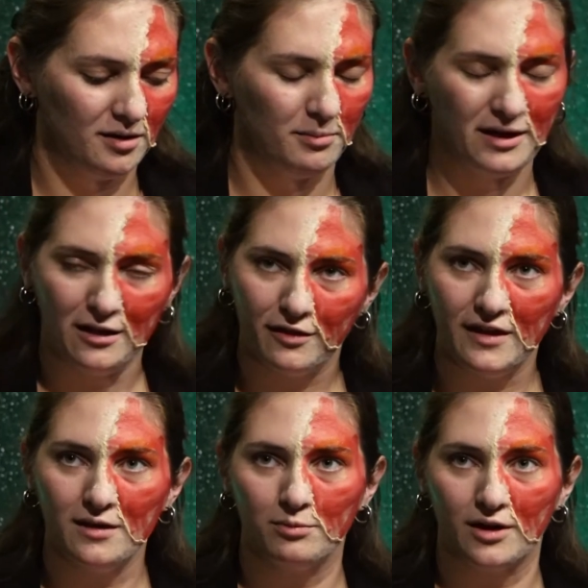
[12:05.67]
But I
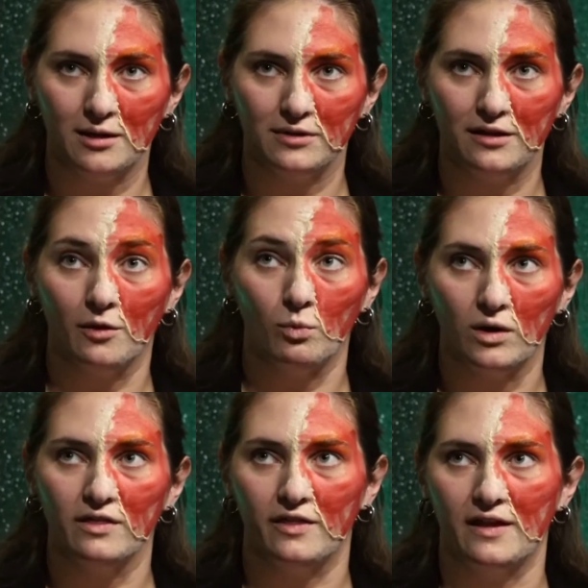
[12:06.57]
think probably the
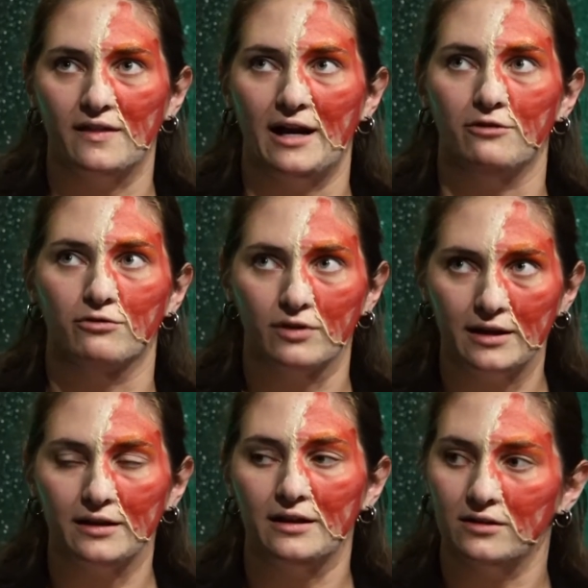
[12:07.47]
one thing that I
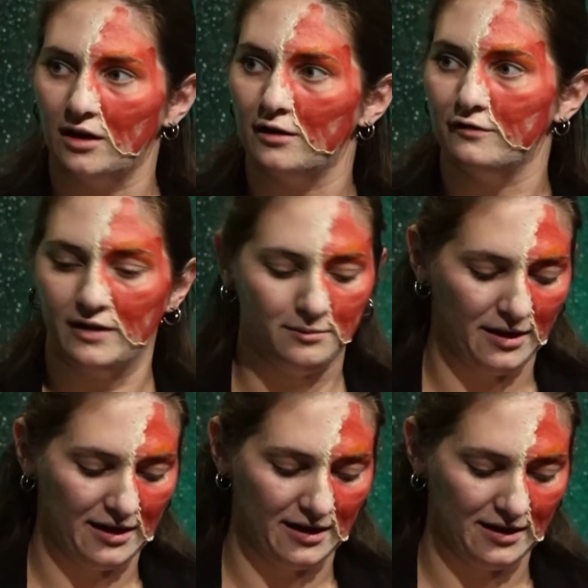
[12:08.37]
really love in
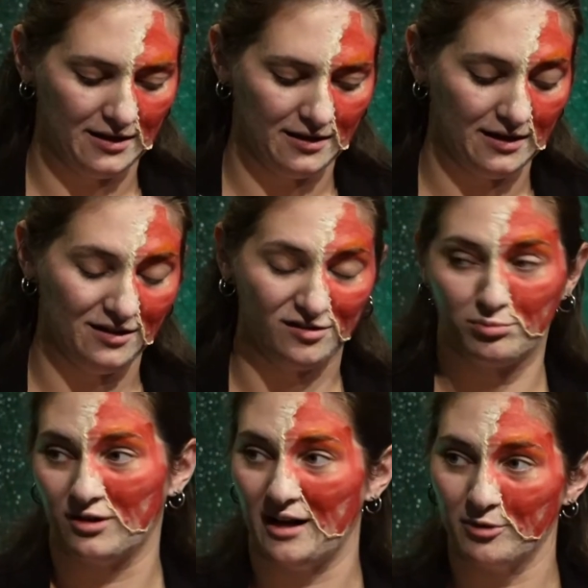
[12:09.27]
my kit is
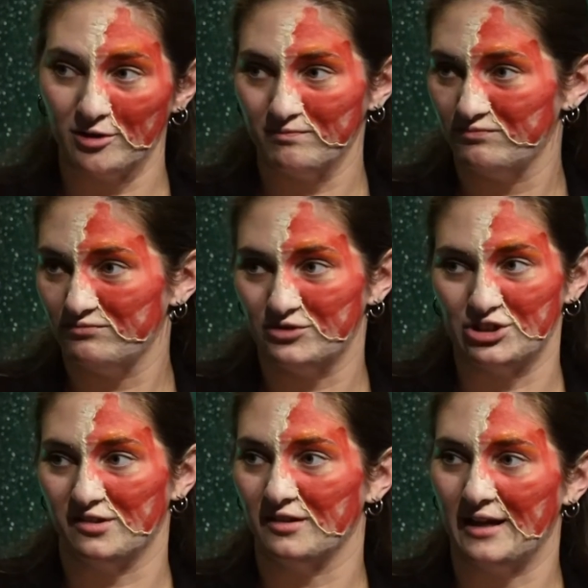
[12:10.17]
primer,
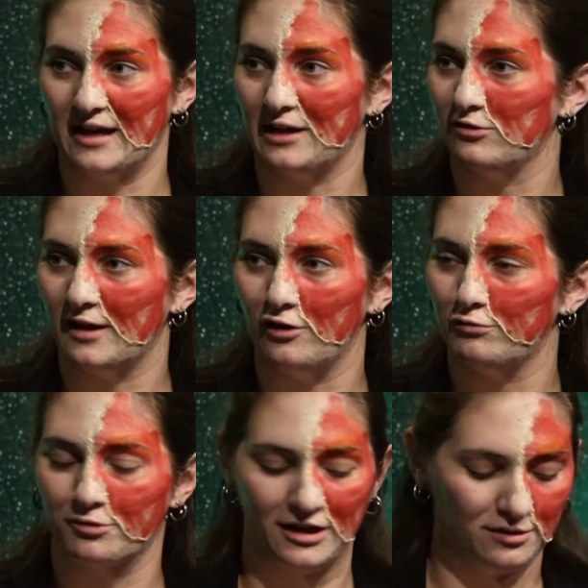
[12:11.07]
just like I use e.l.f.
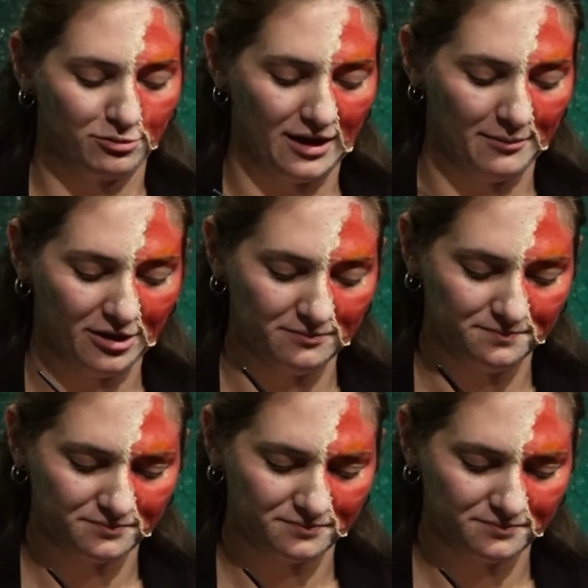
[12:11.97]
brand primer.